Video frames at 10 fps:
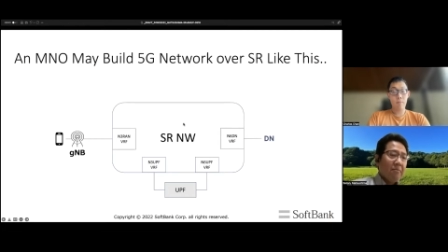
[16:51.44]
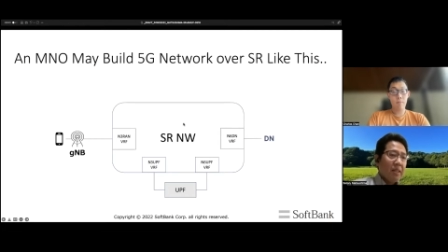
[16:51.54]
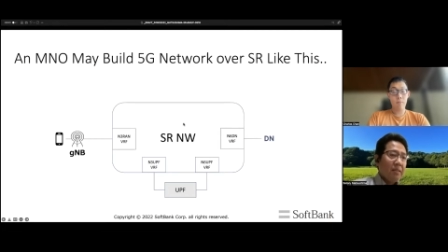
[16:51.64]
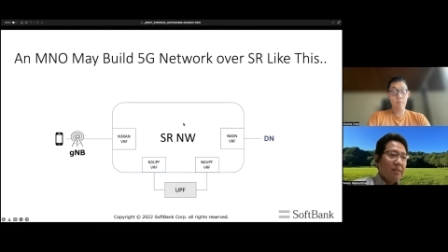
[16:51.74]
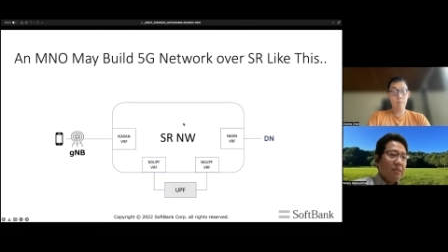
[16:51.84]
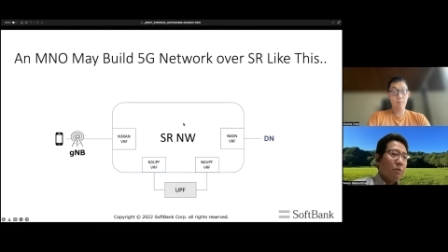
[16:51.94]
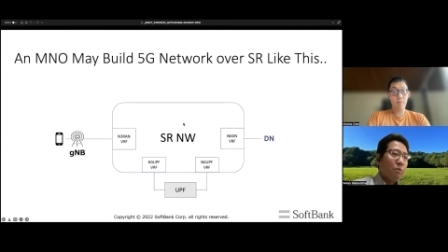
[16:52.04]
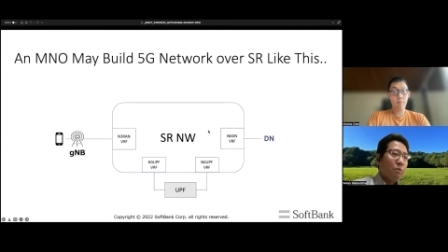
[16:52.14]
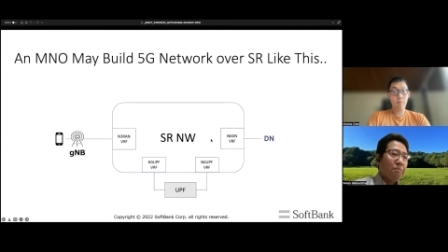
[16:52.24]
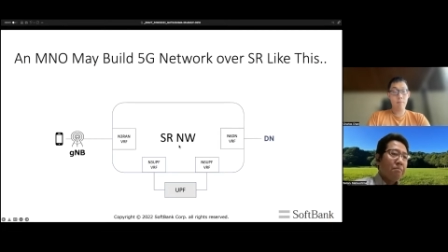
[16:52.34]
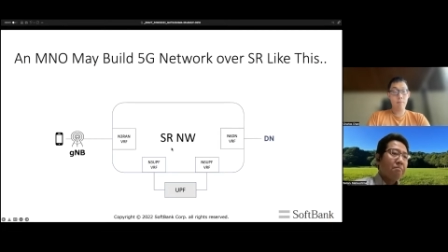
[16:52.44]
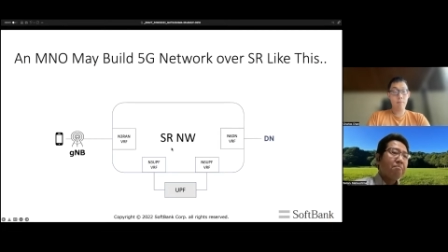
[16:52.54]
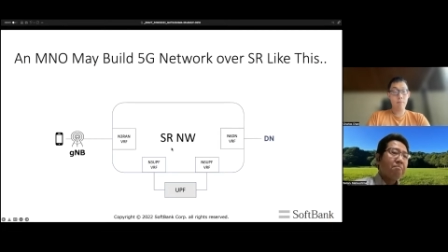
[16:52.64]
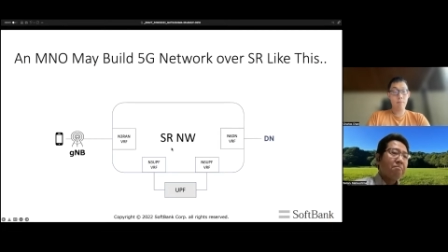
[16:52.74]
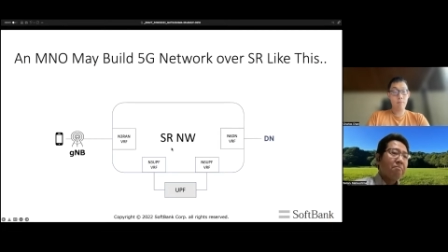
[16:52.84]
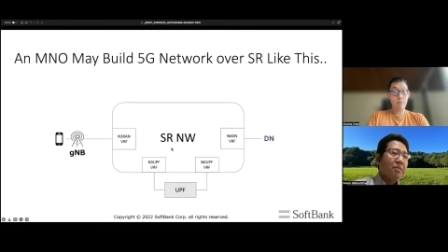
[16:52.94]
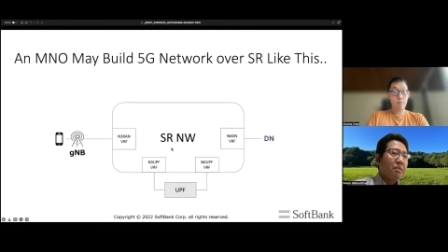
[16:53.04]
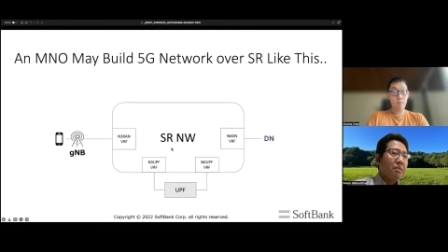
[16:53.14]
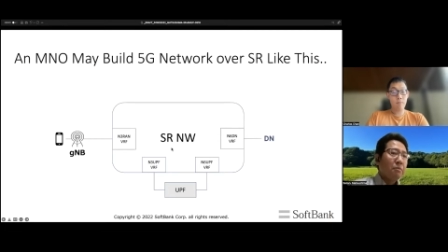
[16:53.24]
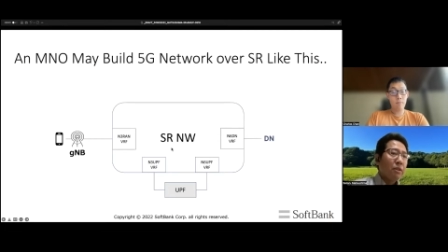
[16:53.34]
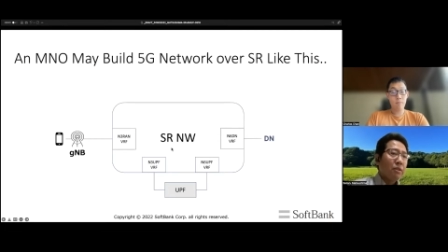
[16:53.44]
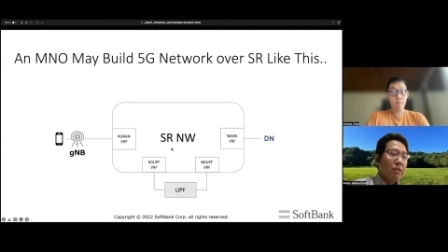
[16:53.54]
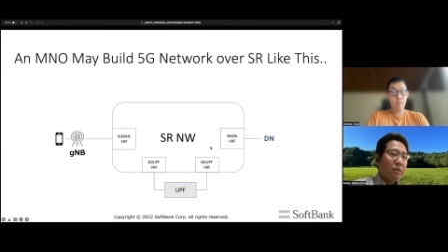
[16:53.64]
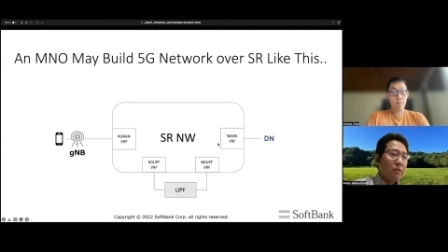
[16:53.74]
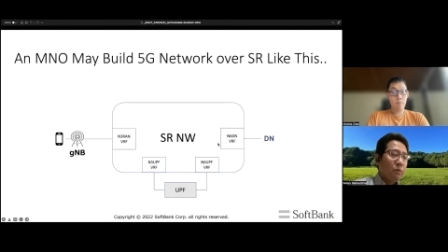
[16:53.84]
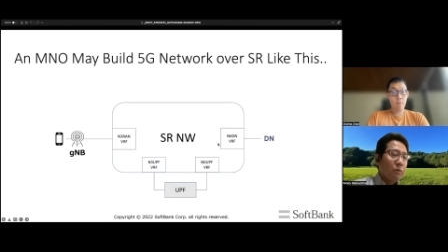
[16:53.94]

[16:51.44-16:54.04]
So this is a very reasonable way.